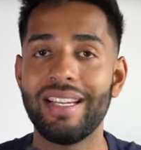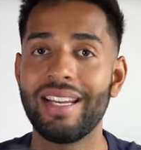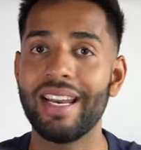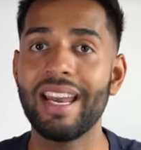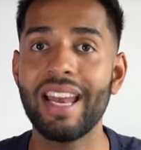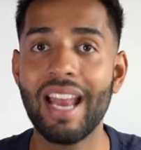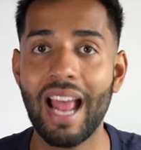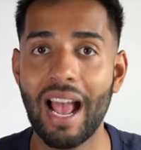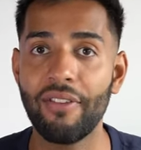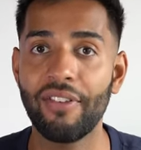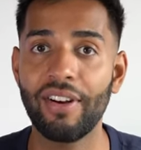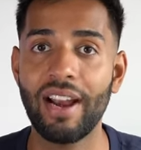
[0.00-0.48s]

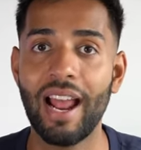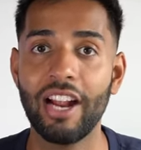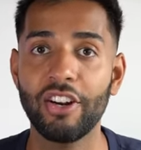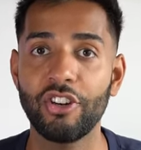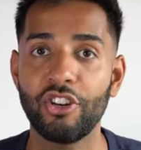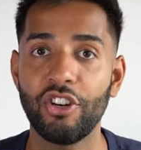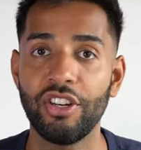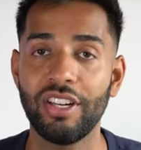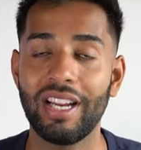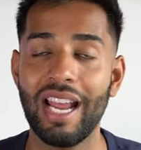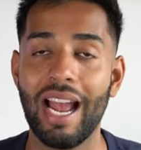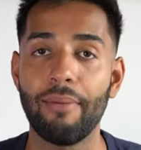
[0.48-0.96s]
didn't have an
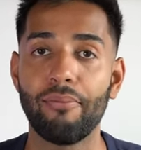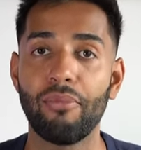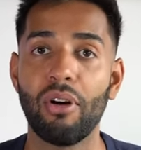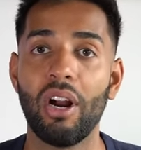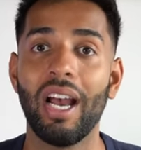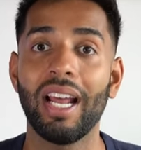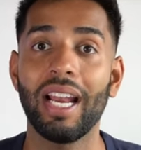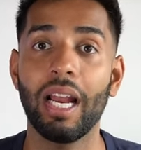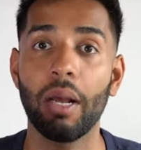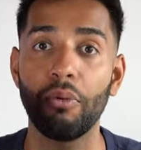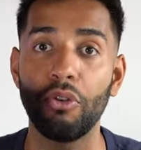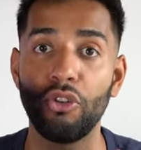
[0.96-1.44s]
action camera
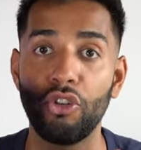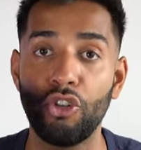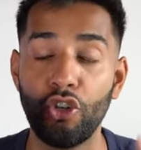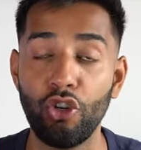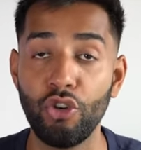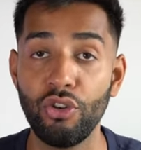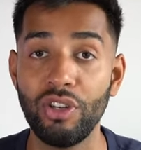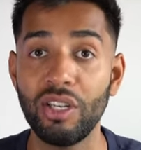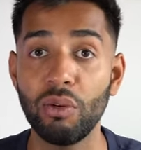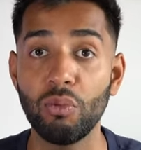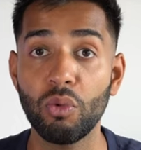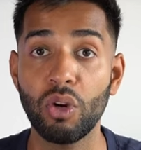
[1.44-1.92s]
and I was
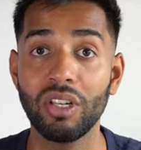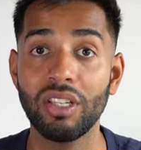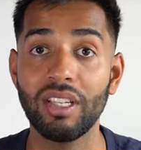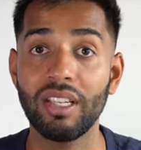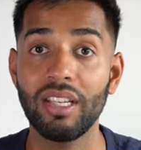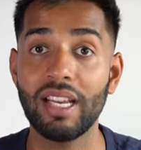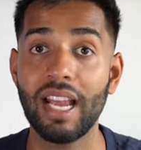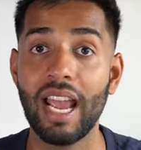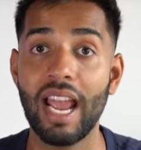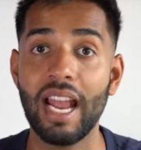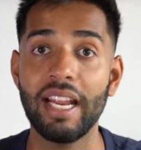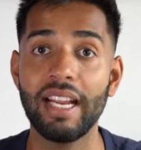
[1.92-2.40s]
choosing one
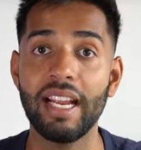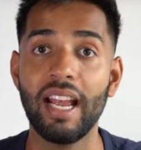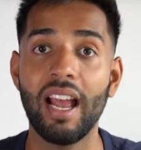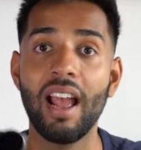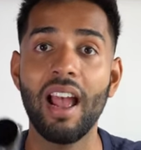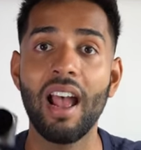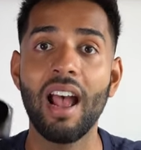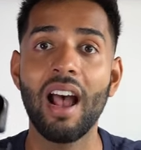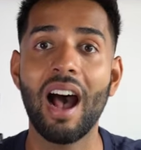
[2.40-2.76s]
today,